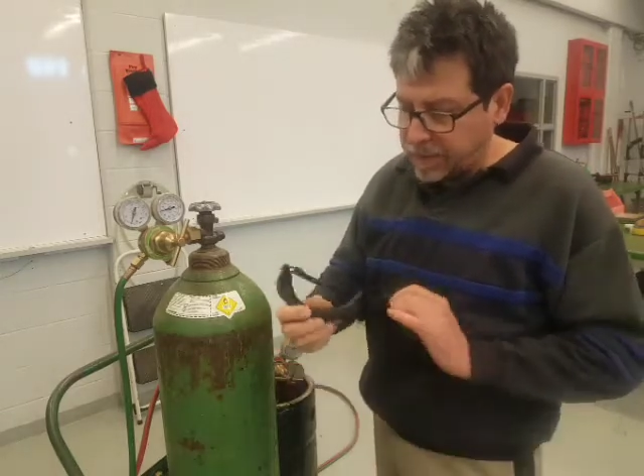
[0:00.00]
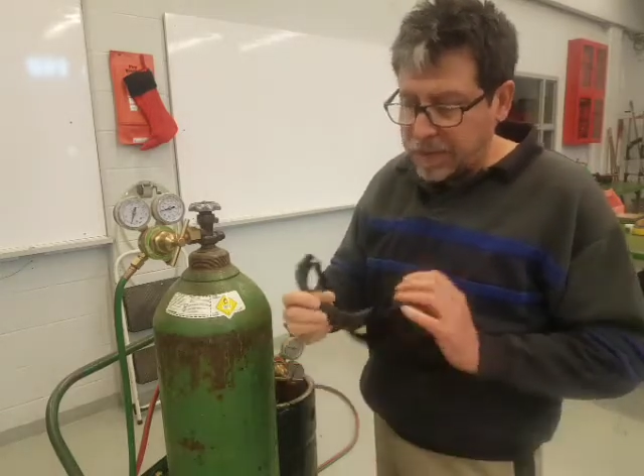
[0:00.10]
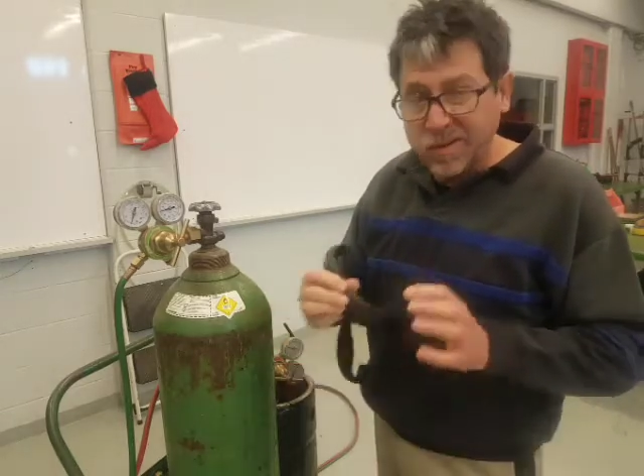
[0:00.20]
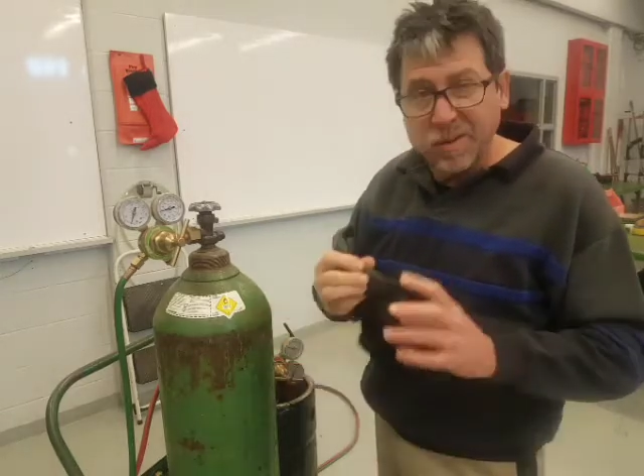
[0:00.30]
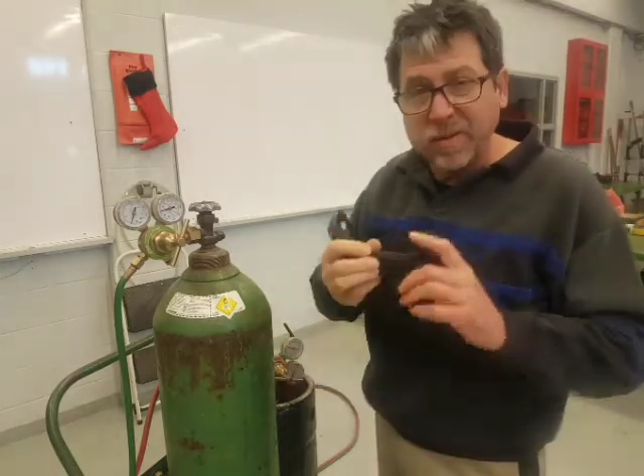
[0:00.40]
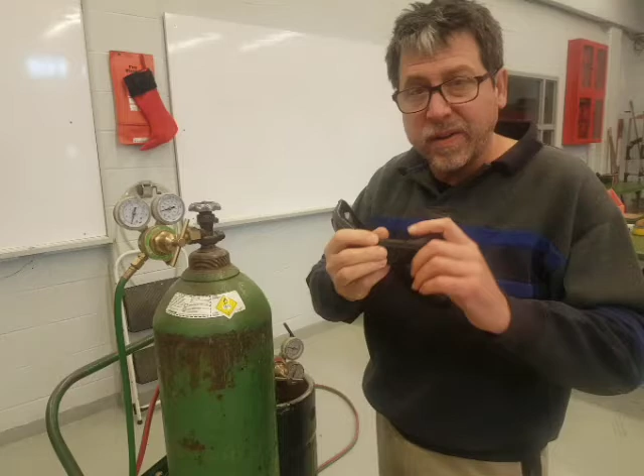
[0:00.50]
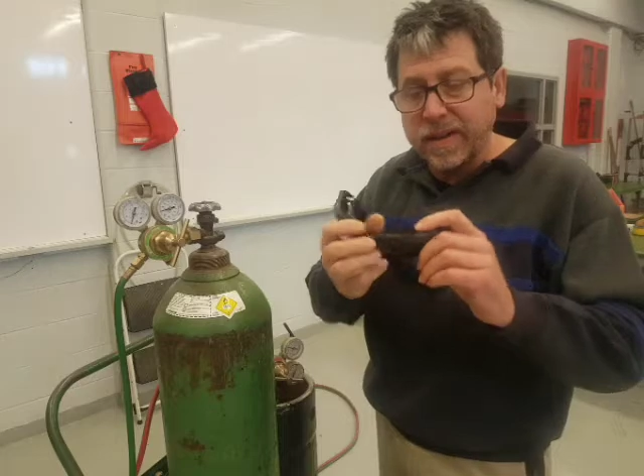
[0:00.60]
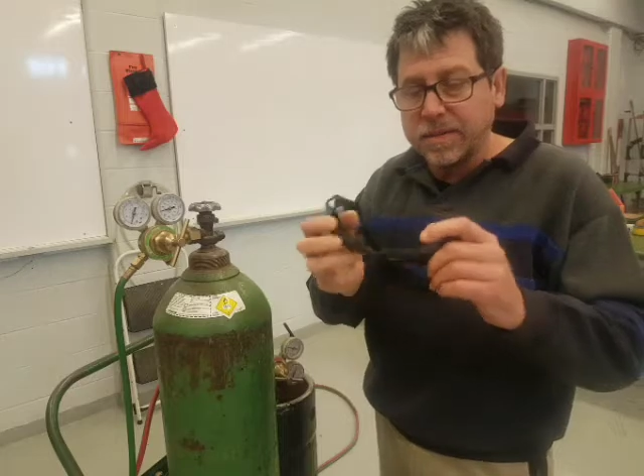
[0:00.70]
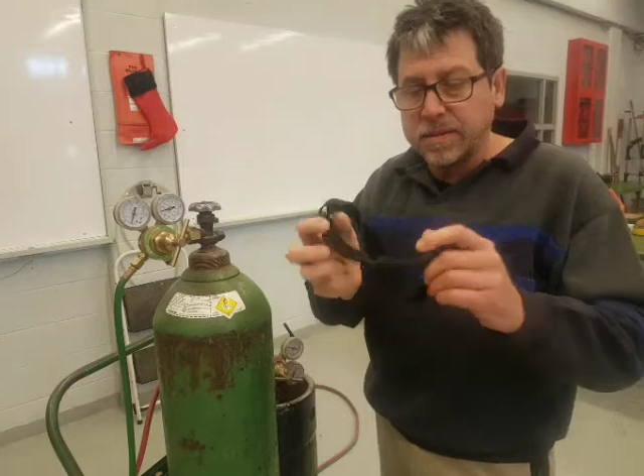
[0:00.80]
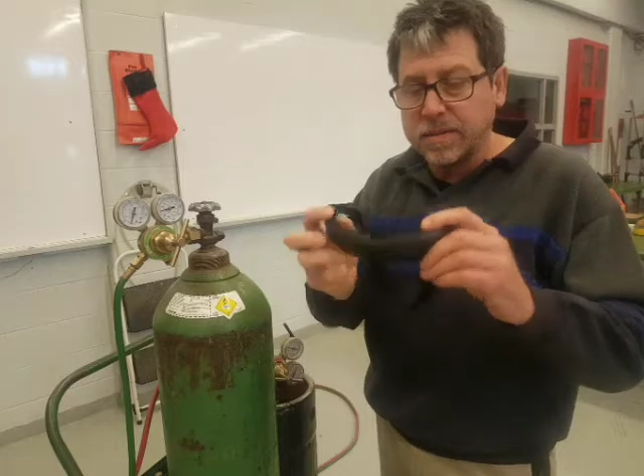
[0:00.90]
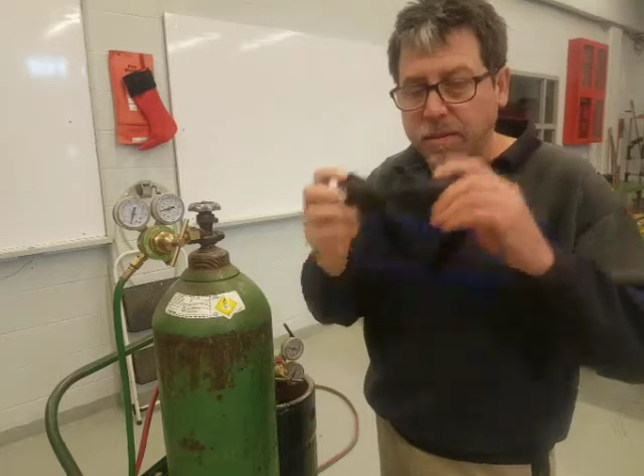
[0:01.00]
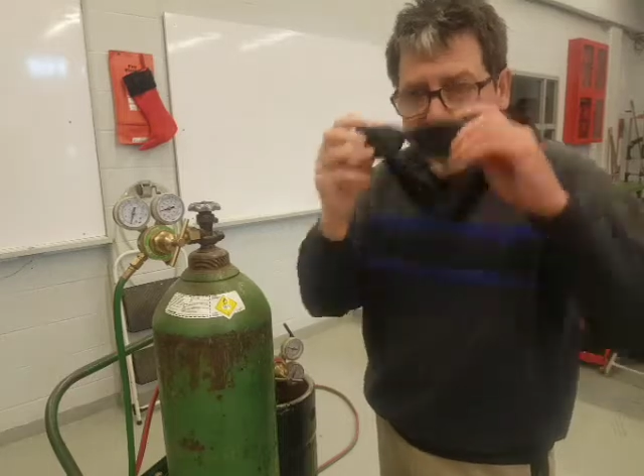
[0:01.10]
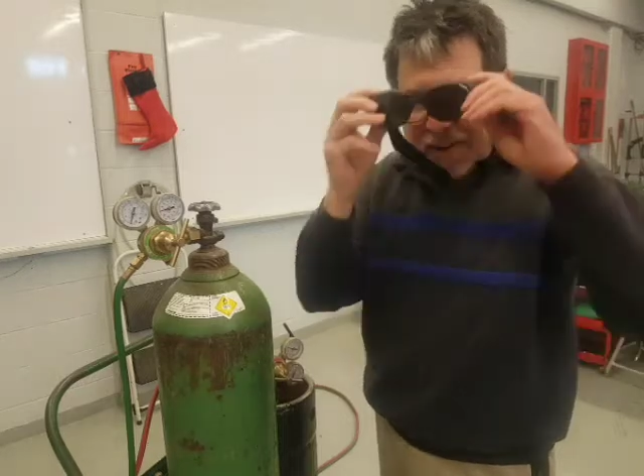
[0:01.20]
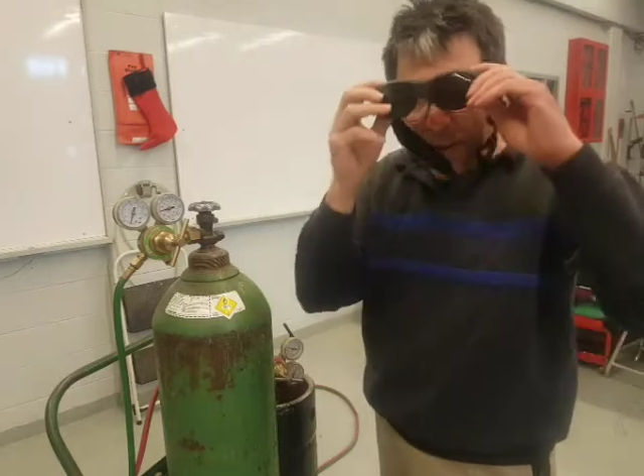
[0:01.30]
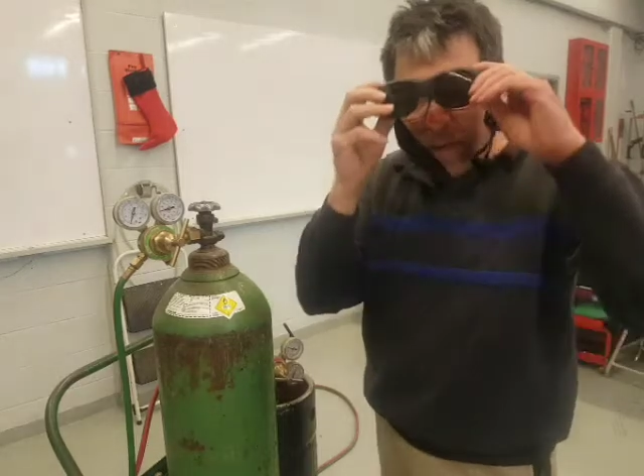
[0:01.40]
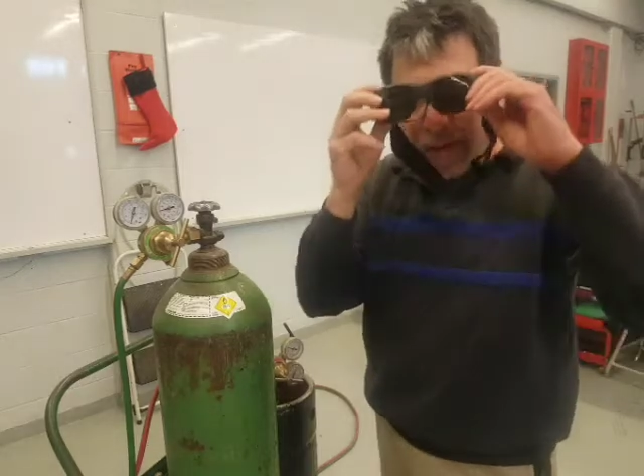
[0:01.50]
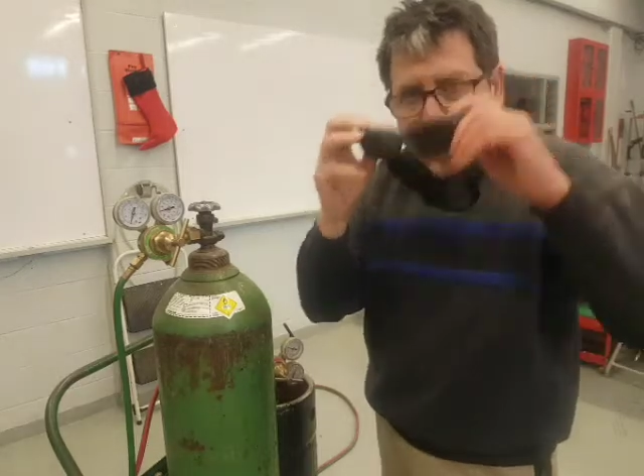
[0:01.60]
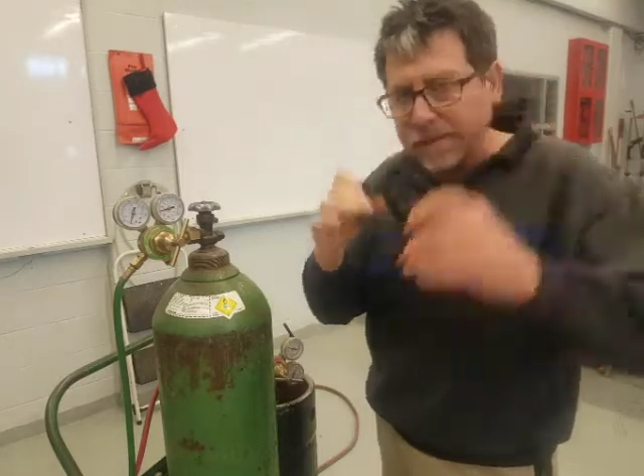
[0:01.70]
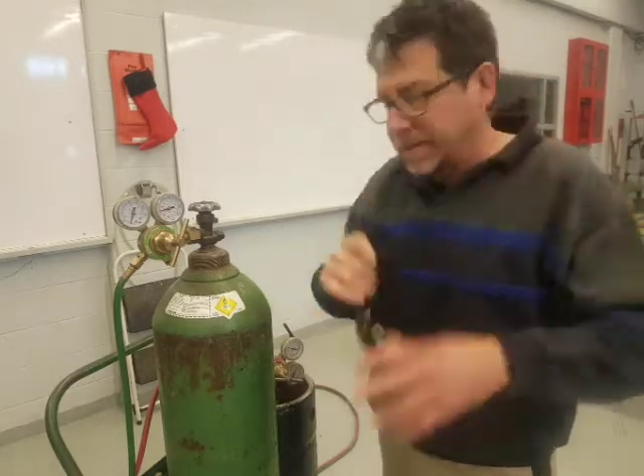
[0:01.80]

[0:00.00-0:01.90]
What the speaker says: These are number 5s, they fit quite well.